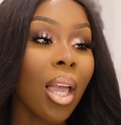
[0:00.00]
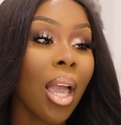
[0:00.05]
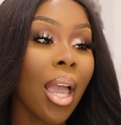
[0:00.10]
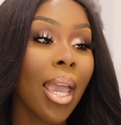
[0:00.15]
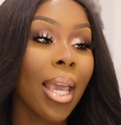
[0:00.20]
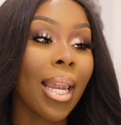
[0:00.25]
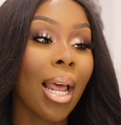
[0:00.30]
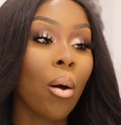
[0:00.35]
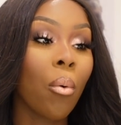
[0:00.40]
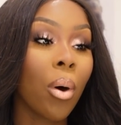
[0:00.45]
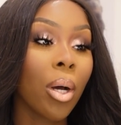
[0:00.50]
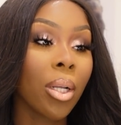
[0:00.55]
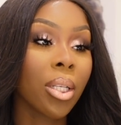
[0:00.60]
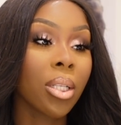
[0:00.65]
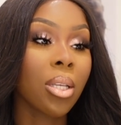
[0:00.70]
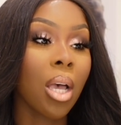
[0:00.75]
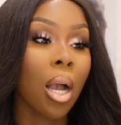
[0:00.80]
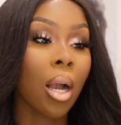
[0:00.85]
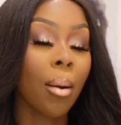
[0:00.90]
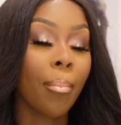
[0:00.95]
And I want
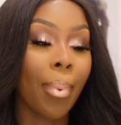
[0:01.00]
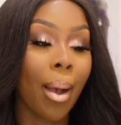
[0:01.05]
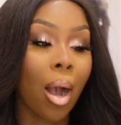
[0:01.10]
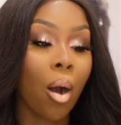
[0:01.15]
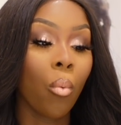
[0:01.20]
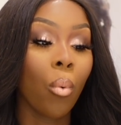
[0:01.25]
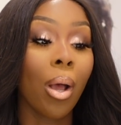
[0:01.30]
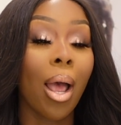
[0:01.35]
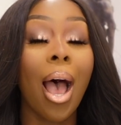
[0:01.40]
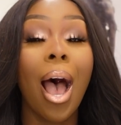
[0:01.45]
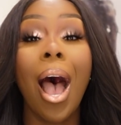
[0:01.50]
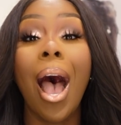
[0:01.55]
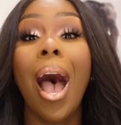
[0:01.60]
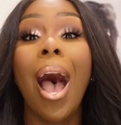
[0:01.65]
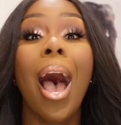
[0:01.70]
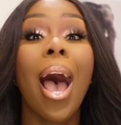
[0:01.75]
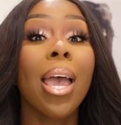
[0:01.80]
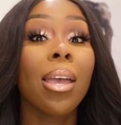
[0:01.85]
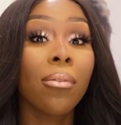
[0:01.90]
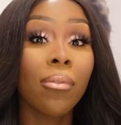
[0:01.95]
to talk about what
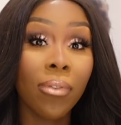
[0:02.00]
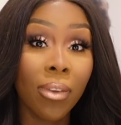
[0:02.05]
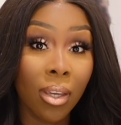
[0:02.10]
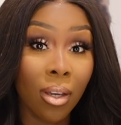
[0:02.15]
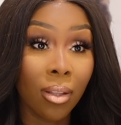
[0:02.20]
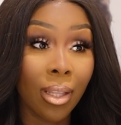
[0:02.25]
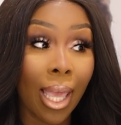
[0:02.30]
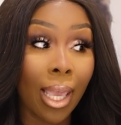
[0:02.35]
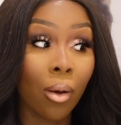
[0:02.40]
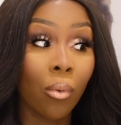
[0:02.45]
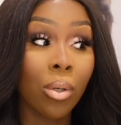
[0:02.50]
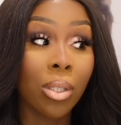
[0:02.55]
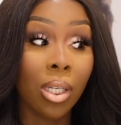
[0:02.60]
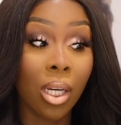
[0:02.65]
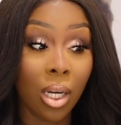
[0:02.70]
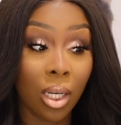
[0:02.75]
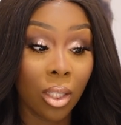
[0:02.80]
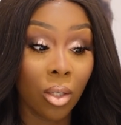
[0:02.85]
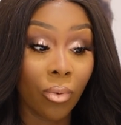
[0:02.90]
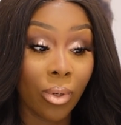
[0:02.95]
I feel like was
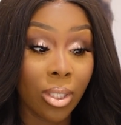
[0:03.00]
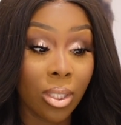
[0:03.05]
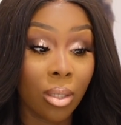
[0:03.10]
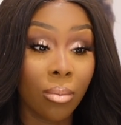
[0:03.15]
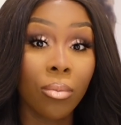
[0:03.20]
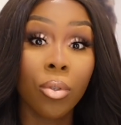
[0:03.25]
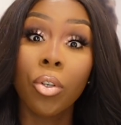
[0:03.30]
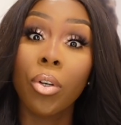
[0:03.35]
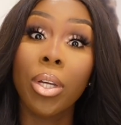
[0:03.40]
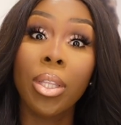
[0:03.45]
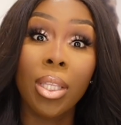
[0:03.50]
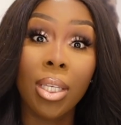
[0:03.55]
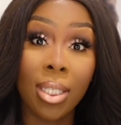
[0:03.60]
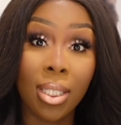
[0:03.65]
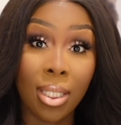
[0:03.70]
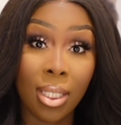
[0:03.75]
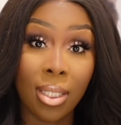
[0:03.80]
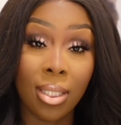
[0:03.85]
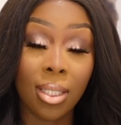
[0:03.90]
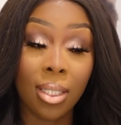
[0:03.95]
colorism during
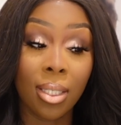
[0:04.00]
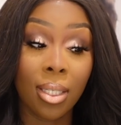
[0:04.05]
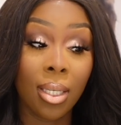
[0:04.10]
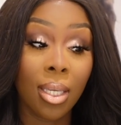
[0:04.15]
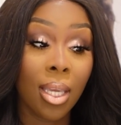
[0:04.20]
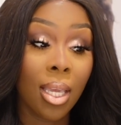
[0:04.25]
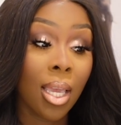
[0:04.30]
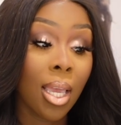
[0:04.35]
this season.